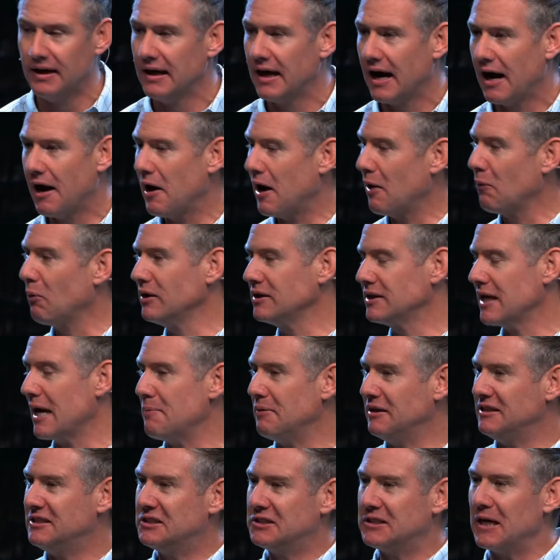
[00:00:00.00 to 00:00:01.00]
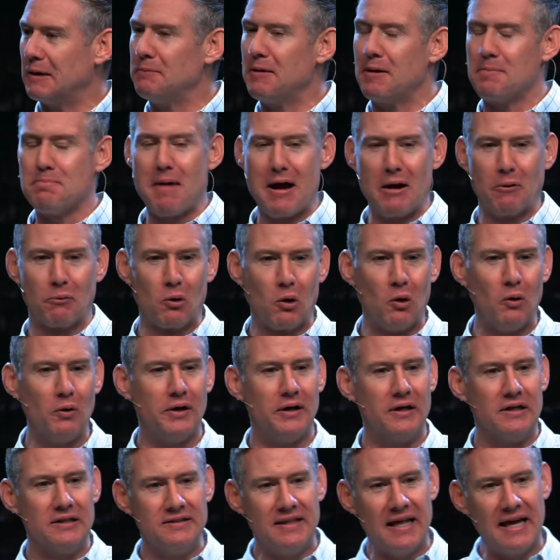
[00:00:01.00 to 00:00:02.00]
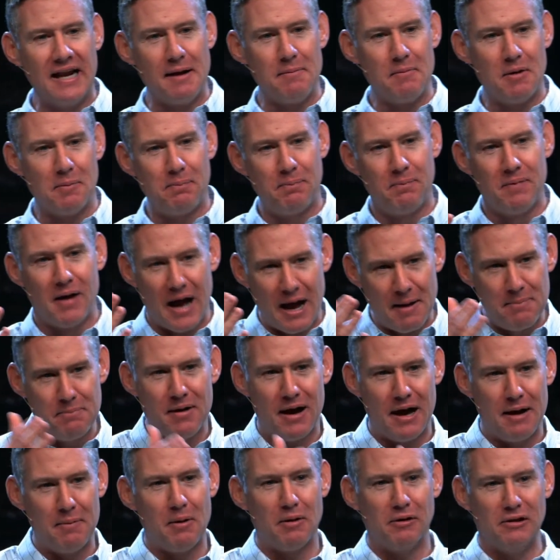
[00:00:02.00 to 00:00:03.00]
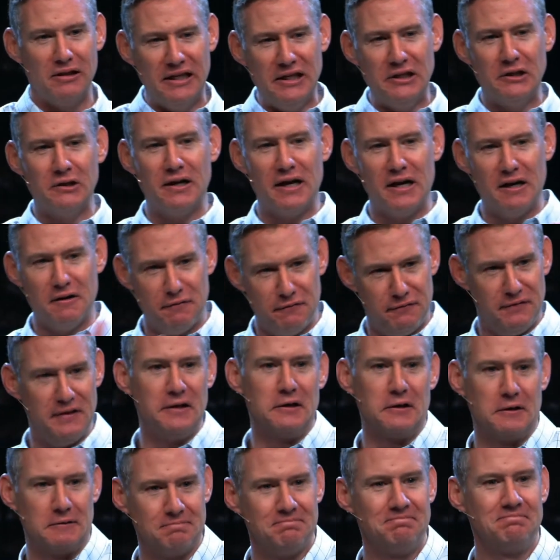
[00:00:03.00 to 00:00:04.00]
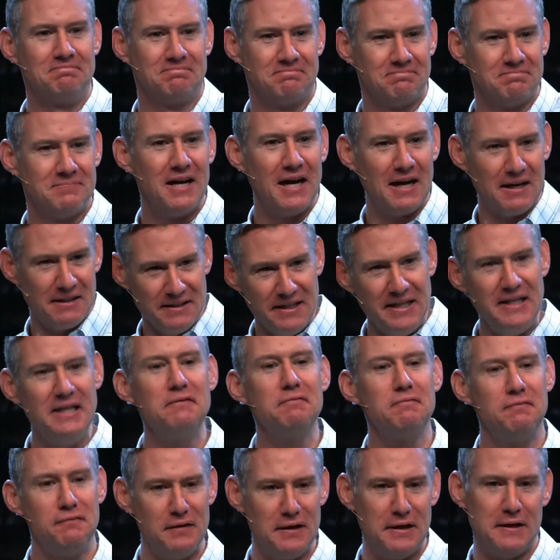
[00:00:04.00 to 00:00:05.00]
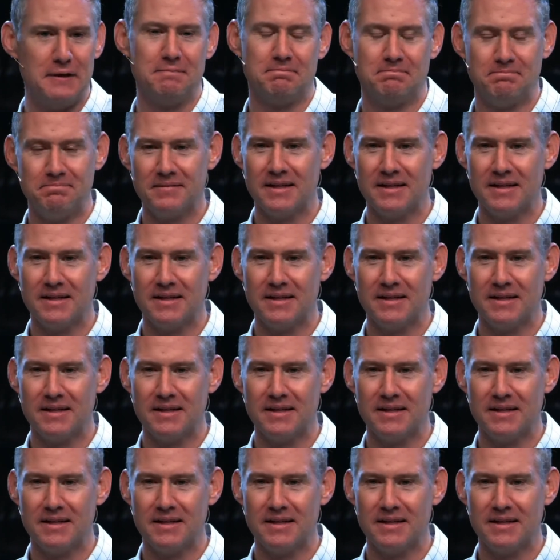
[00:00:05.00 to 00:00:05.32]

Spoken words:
I one time had summed up my role here that I'm a leader and a feeder. I lead and feed.